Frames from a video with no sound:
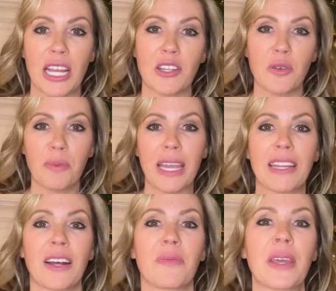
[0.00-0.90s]
and you
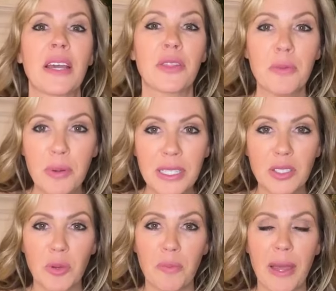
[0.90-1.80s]
pay down the
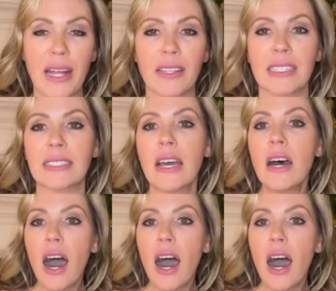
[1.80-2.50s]
principal balance,